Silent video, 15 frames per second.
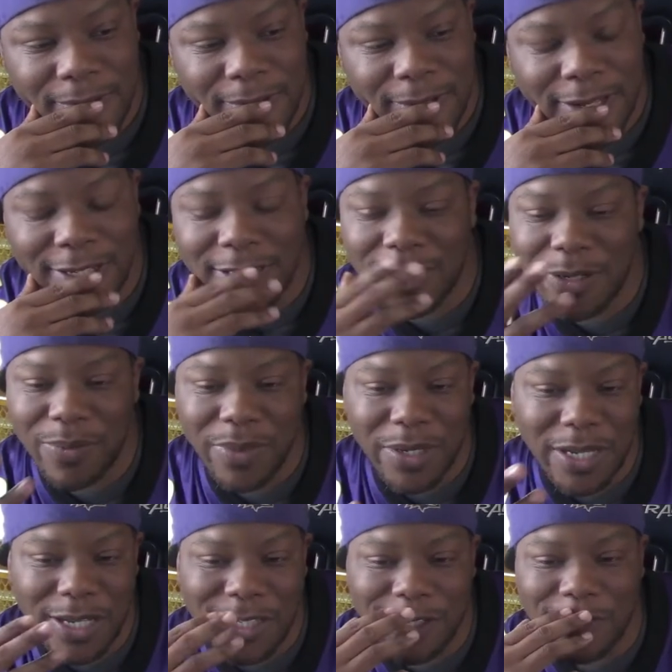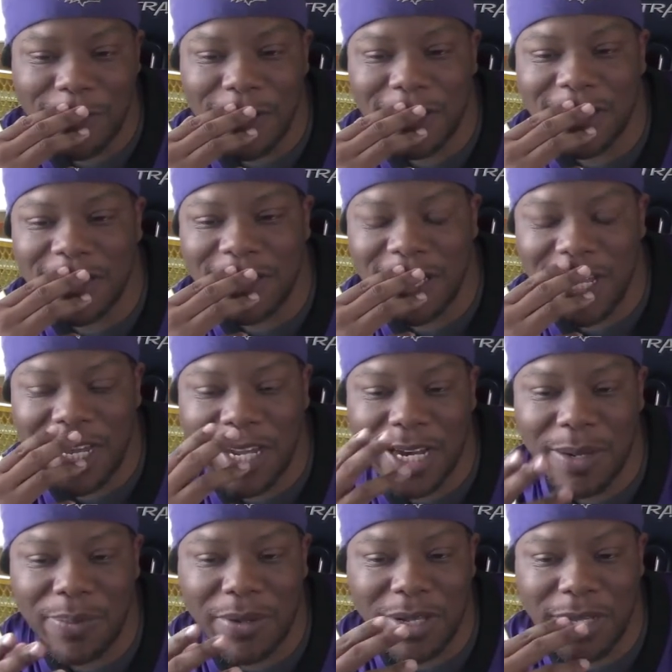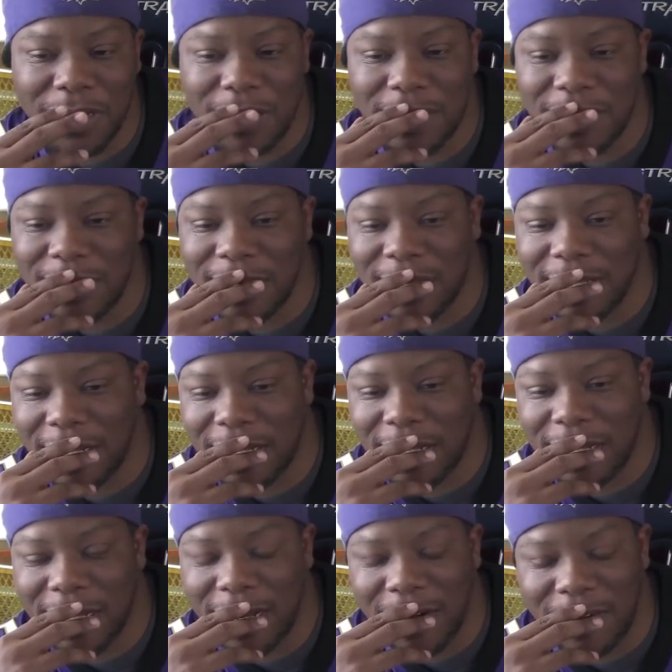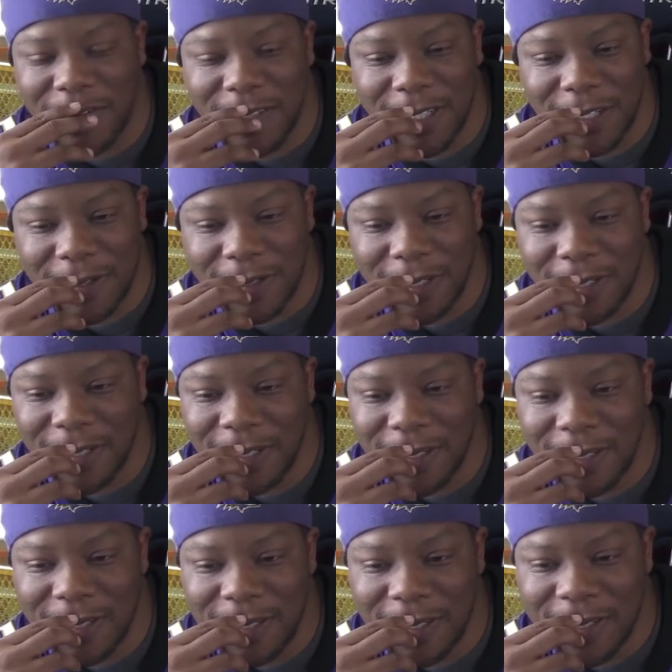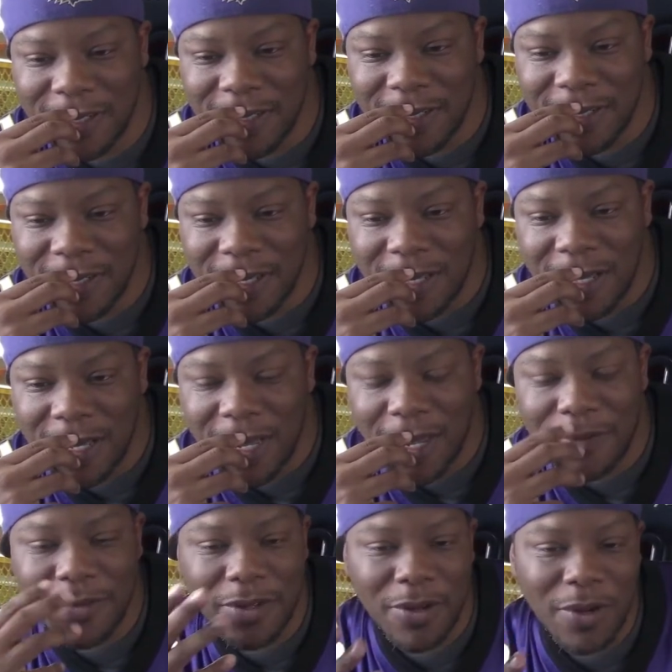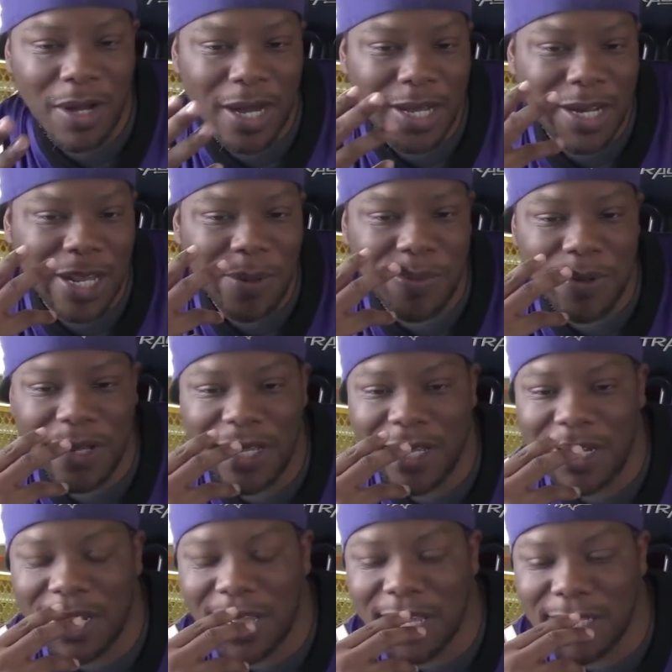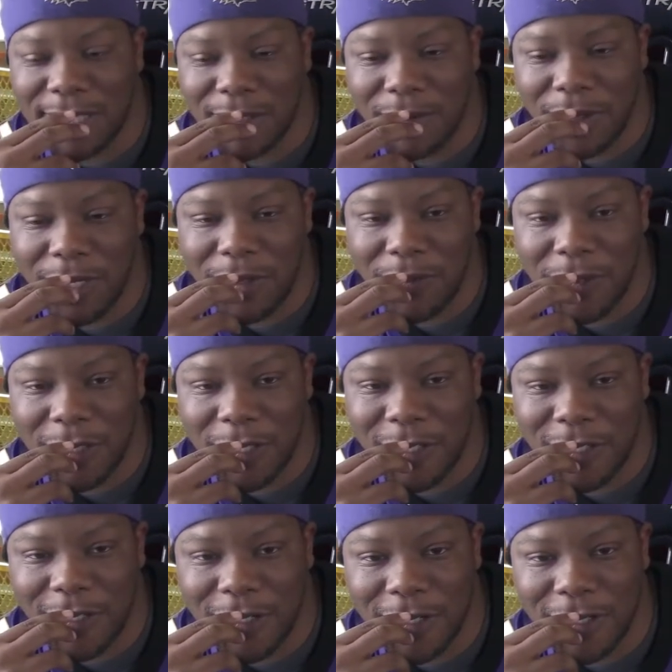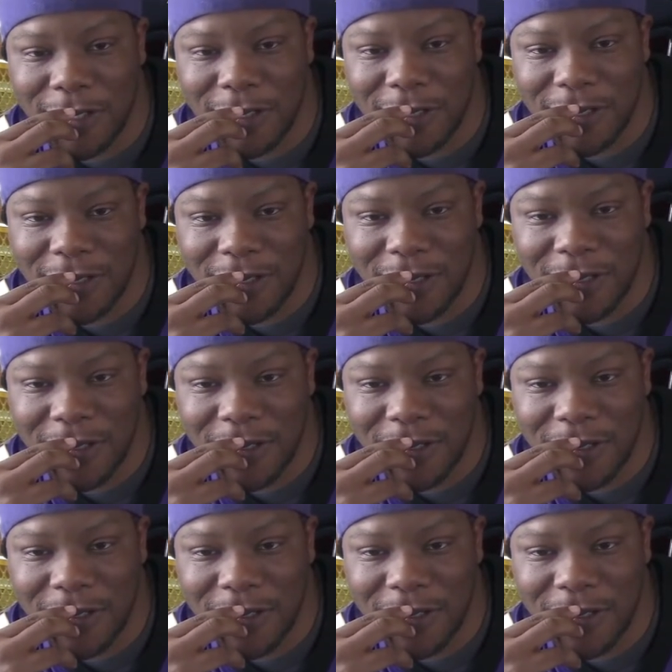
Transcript: That's going to be interesting to see how they play against uh, Arizona after how they played last week with the Chargers.